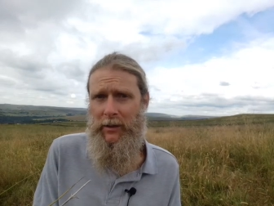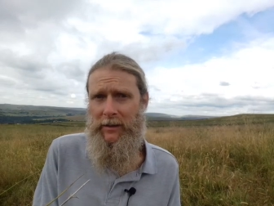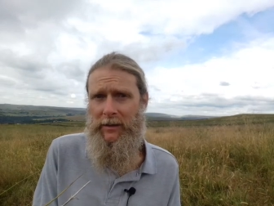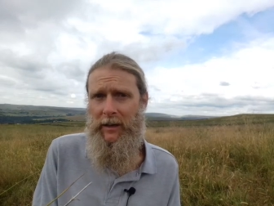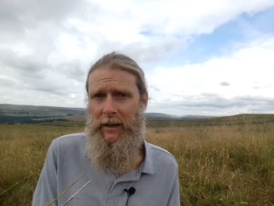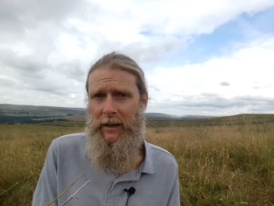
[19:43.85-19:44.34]

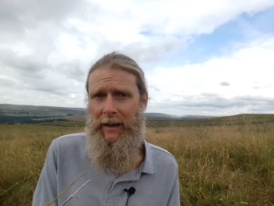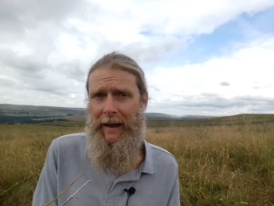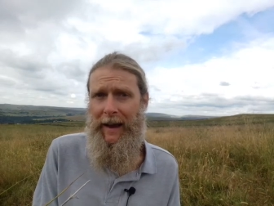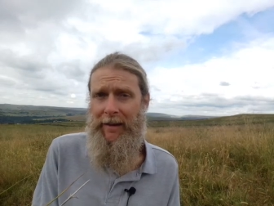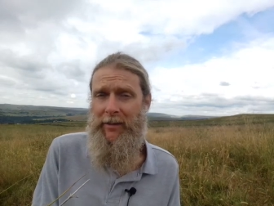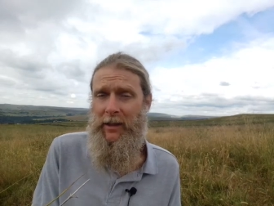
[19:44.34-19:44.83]
it's like
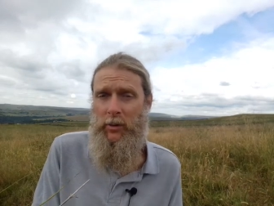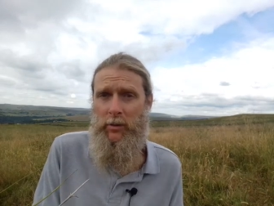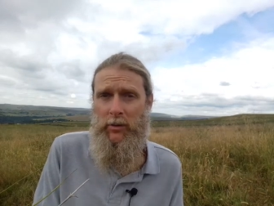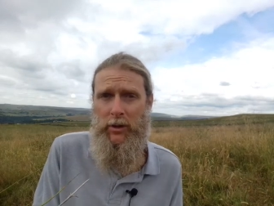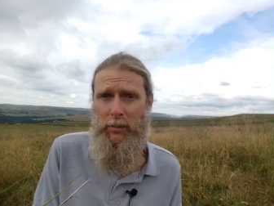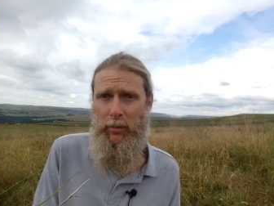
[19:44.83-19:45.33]
having
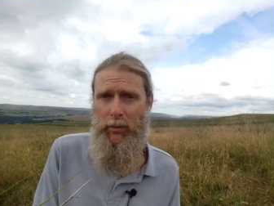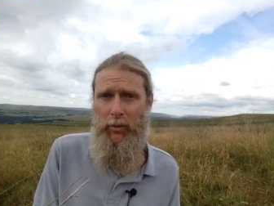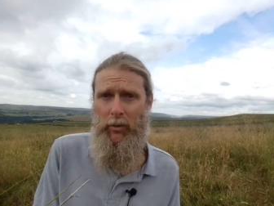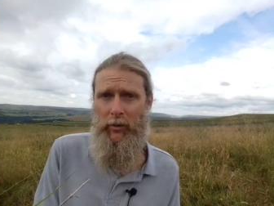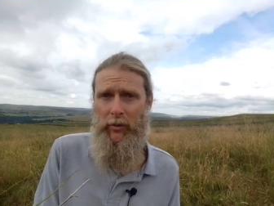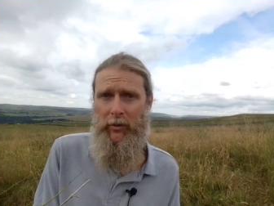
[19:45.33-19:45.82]
your
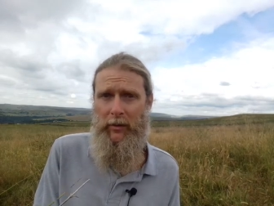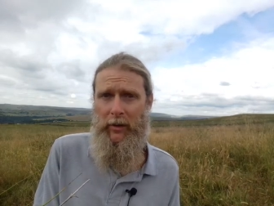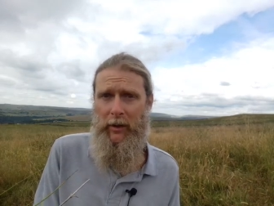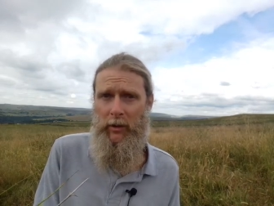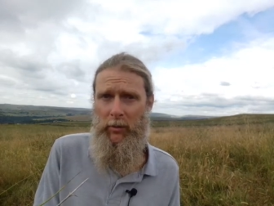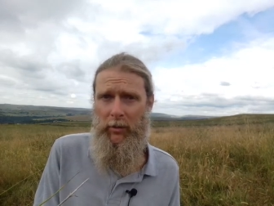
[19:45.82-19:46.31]
support
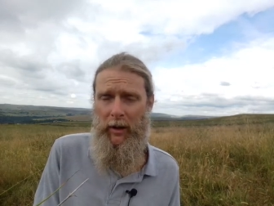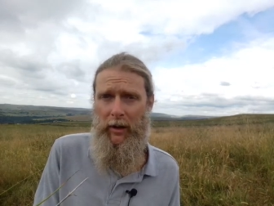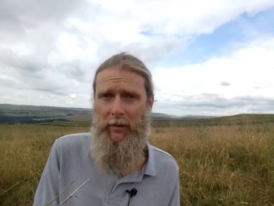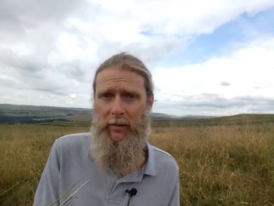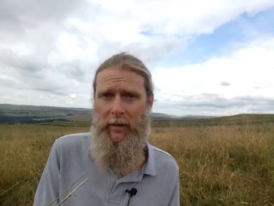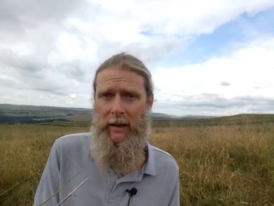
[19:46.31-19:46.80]
and your love